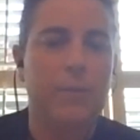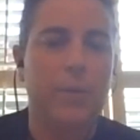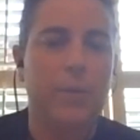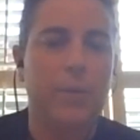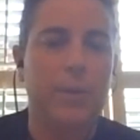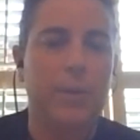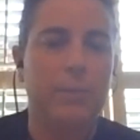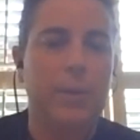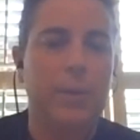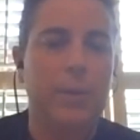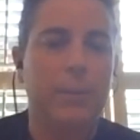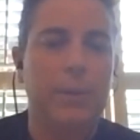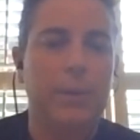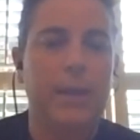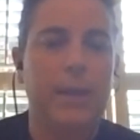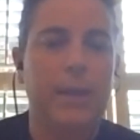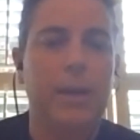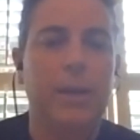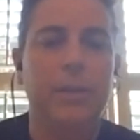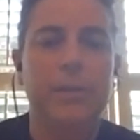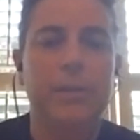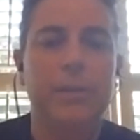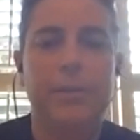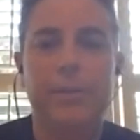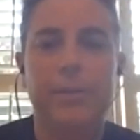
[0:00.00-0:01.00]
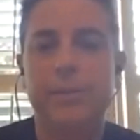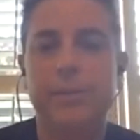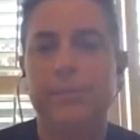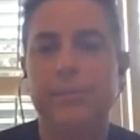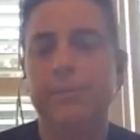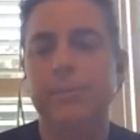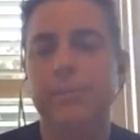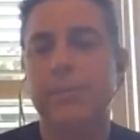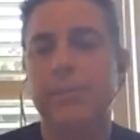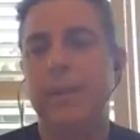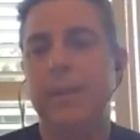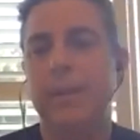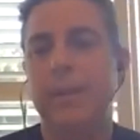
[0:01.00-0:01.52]
for public health
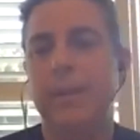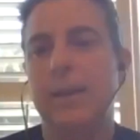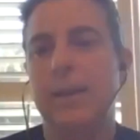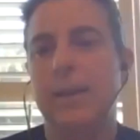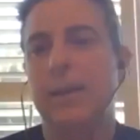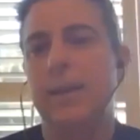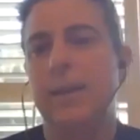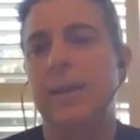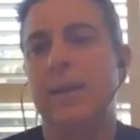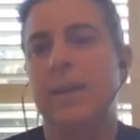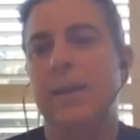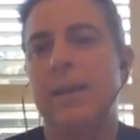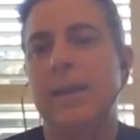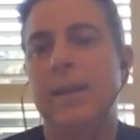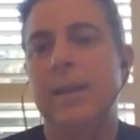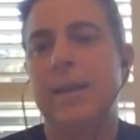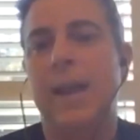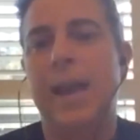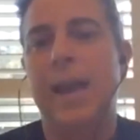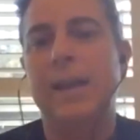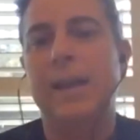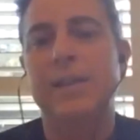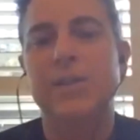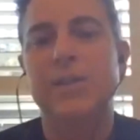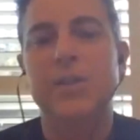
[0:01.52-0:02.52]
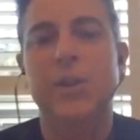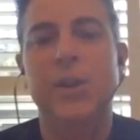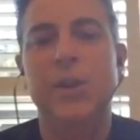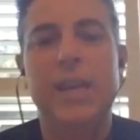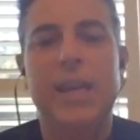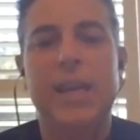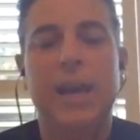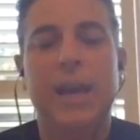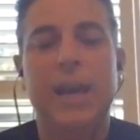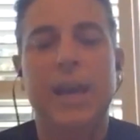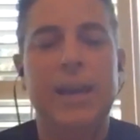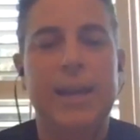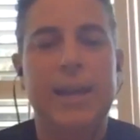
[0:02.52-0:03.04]
and NSERC
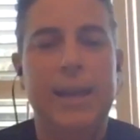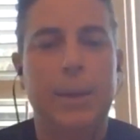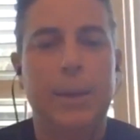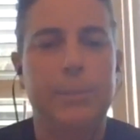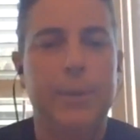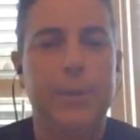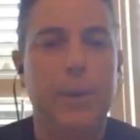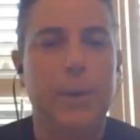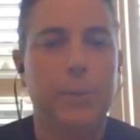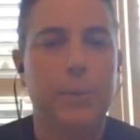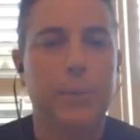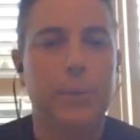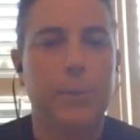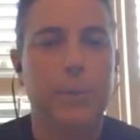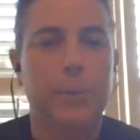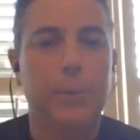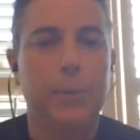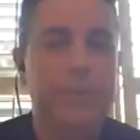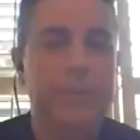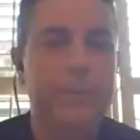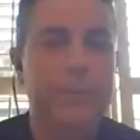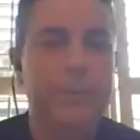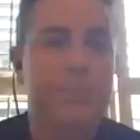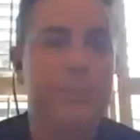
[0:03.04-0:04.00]
EIDM network